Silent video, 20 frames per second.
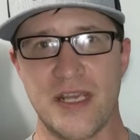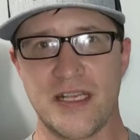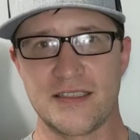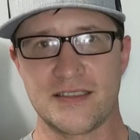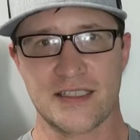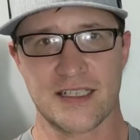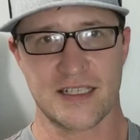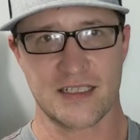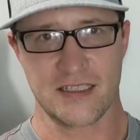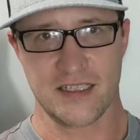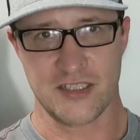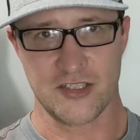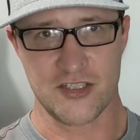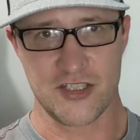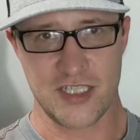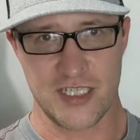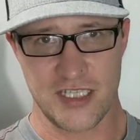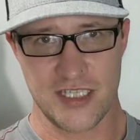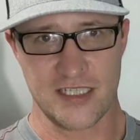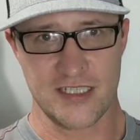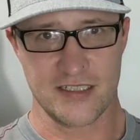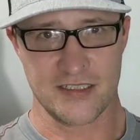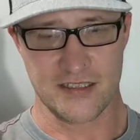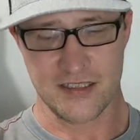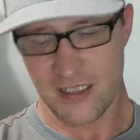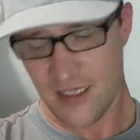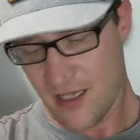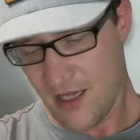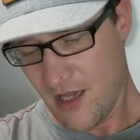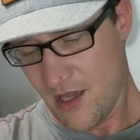basically, she
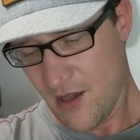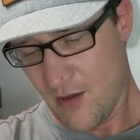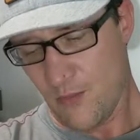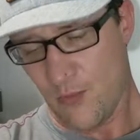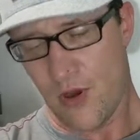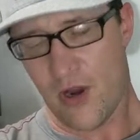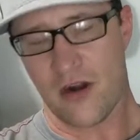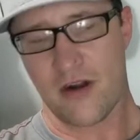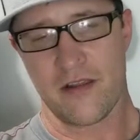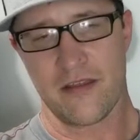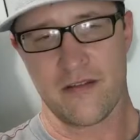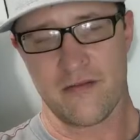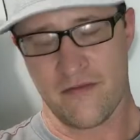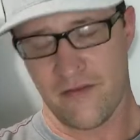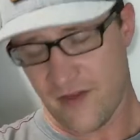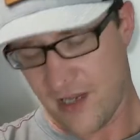is part of the